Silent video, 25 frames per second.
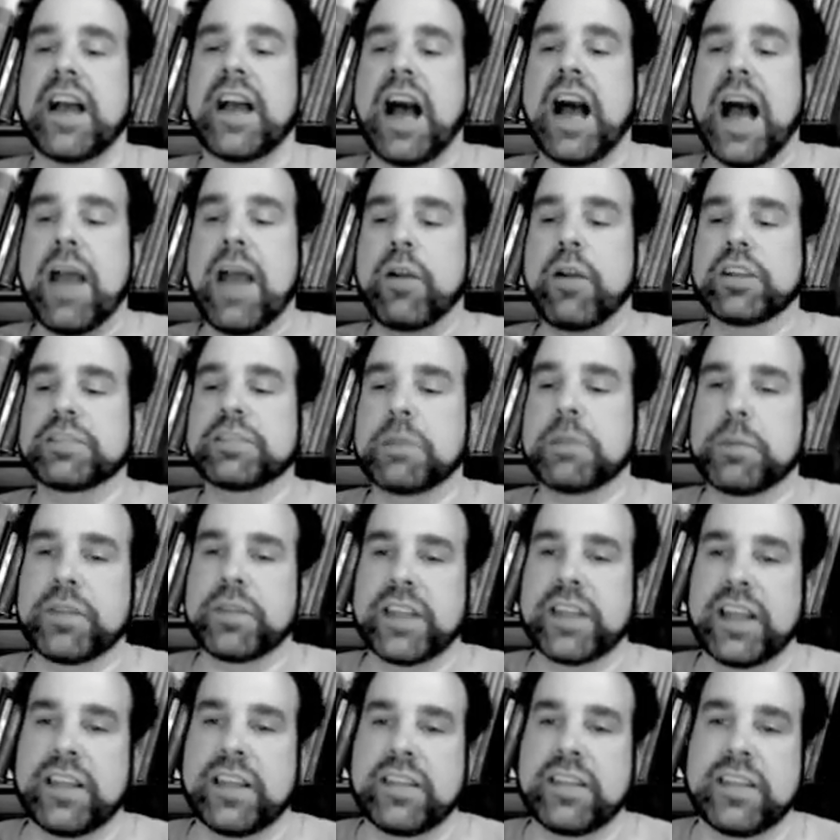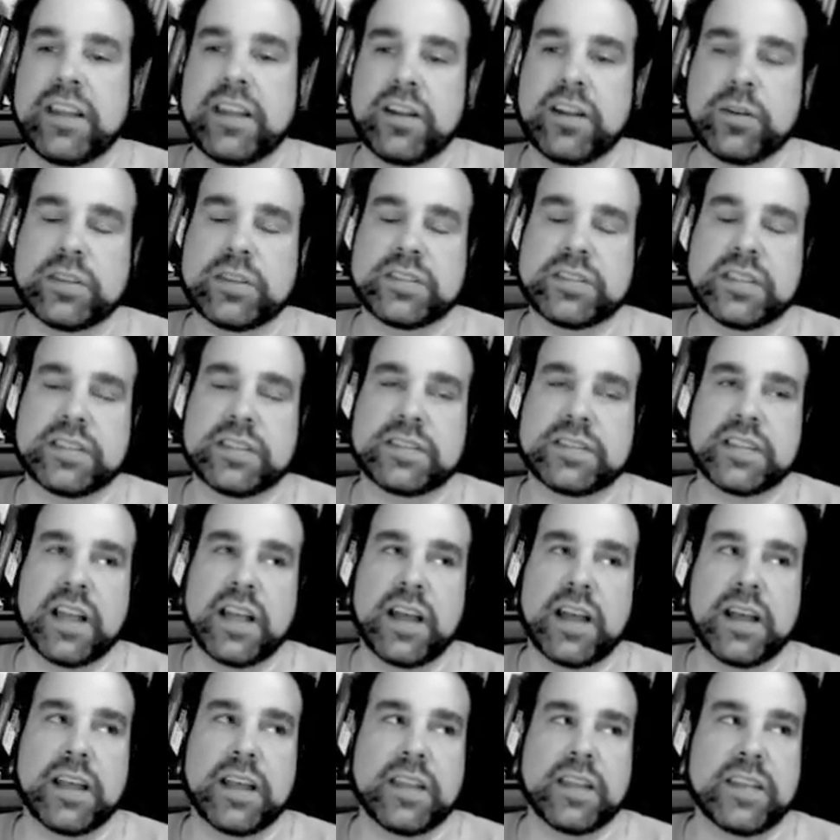I always remember that there was this
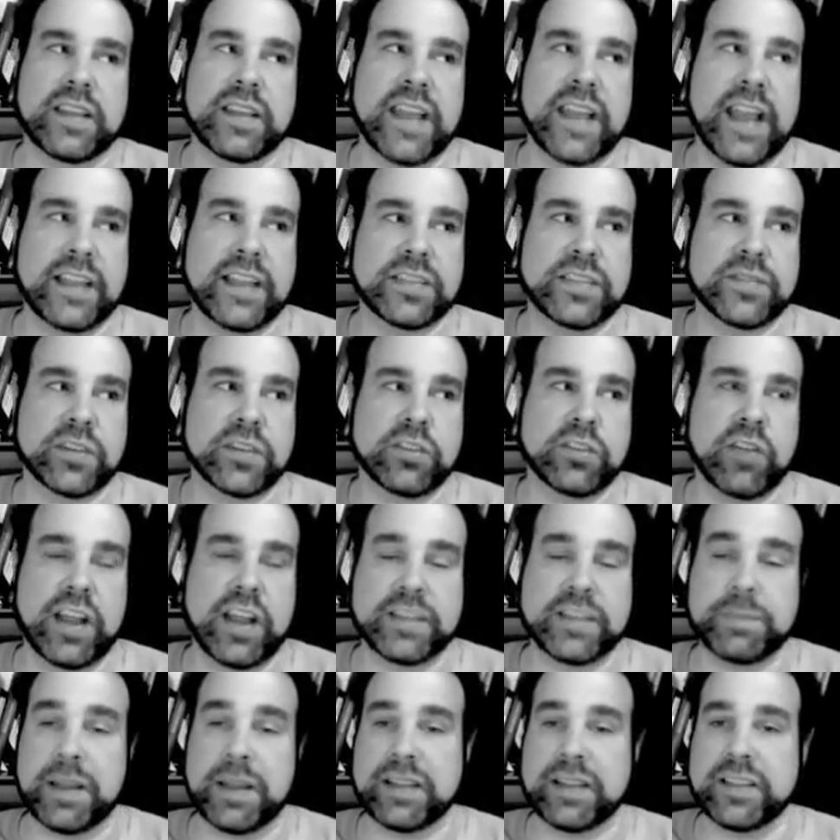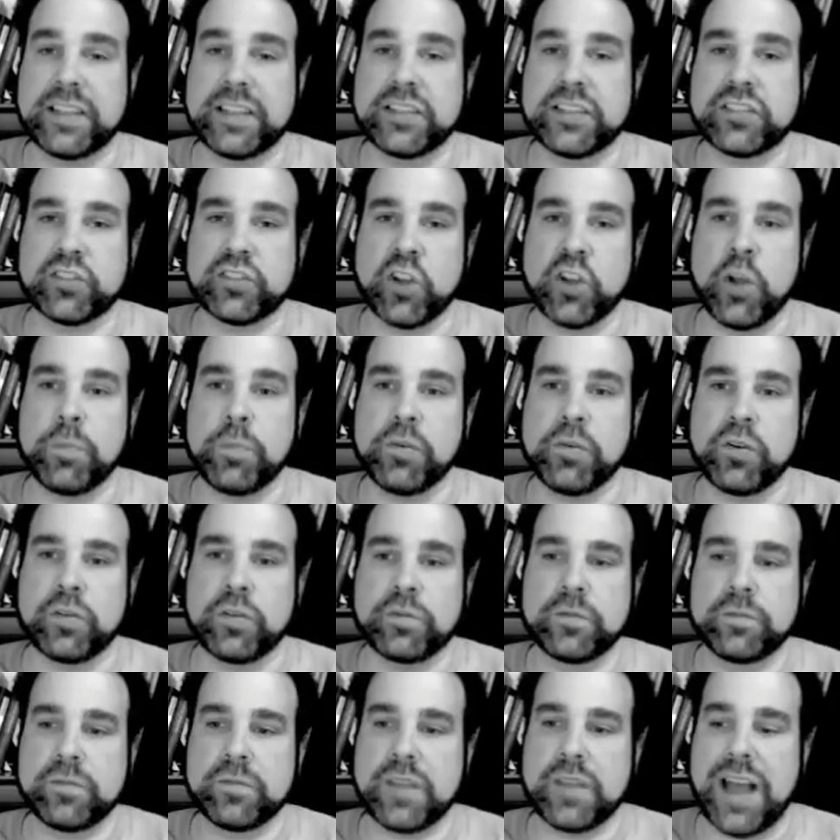uh, the case for Christ by Lee Strobel.
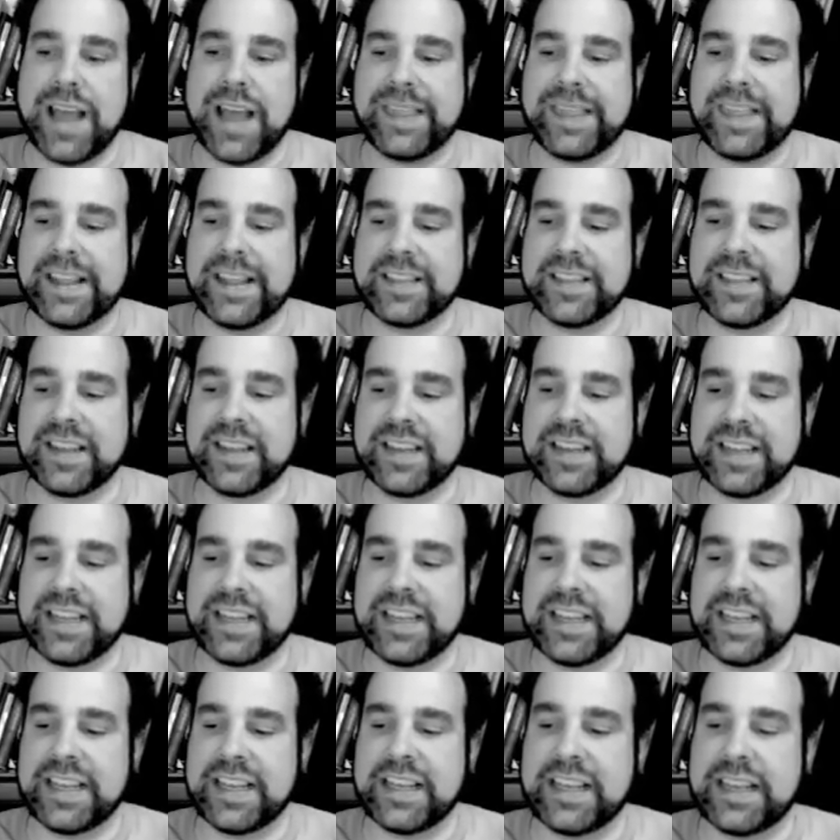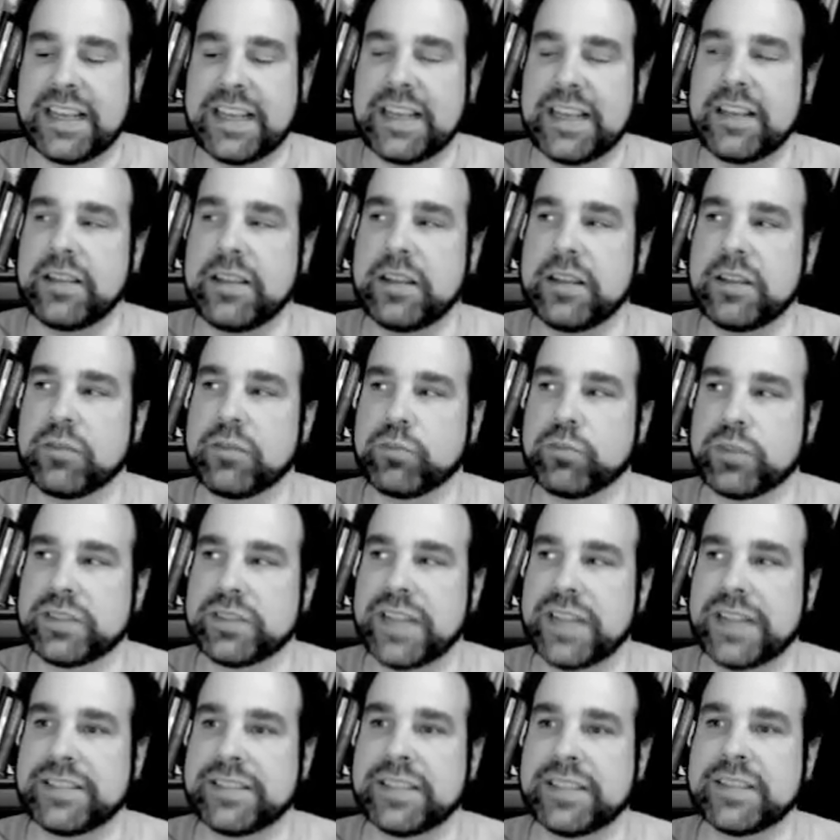I think that he, he he
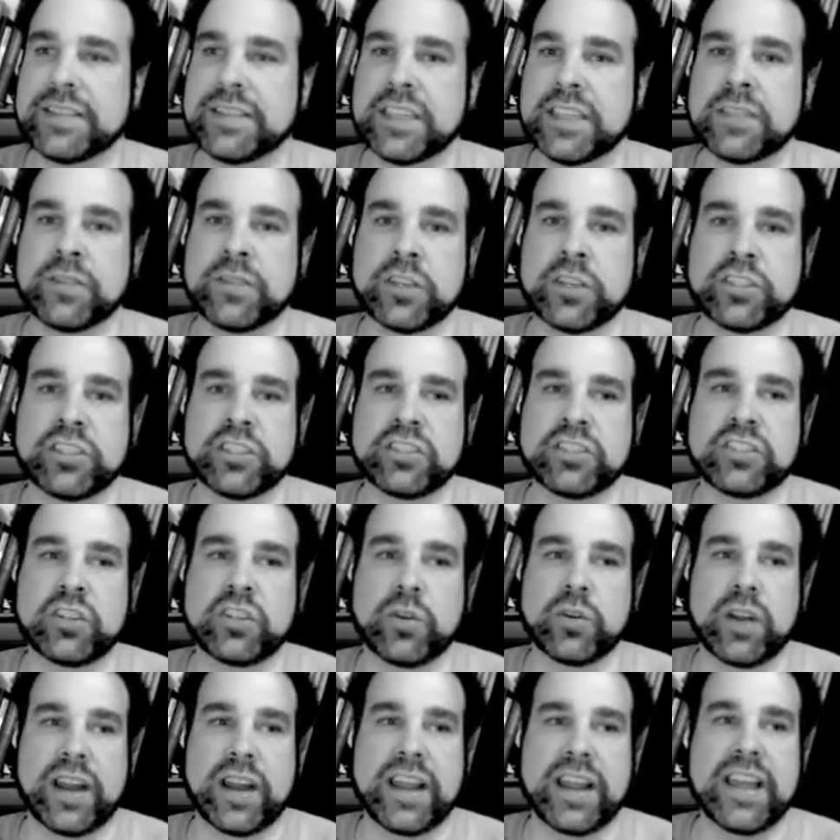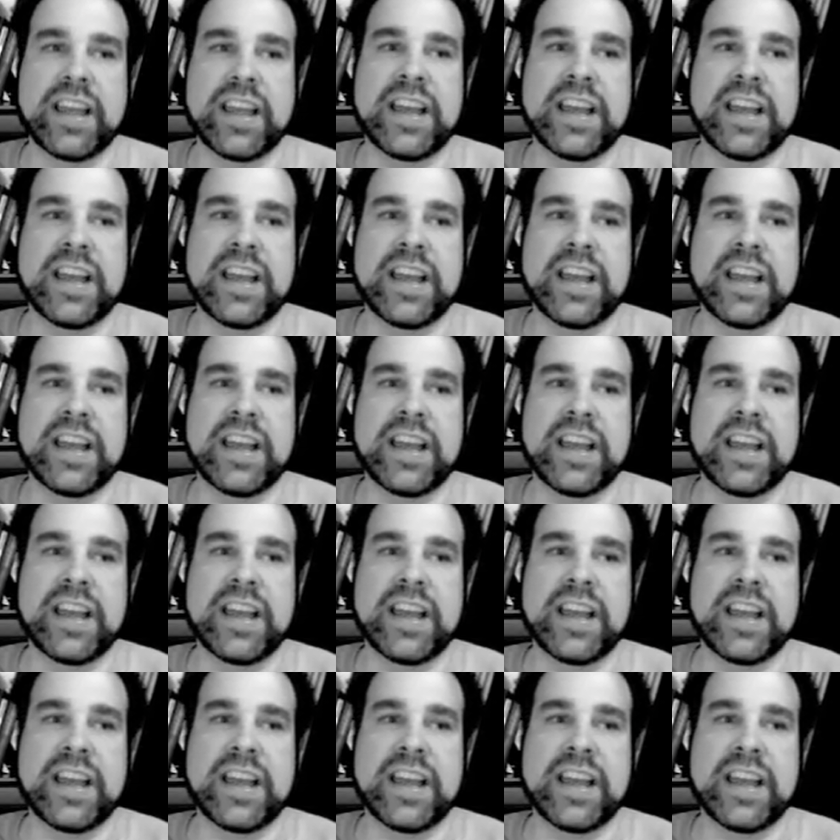recites his conversion story,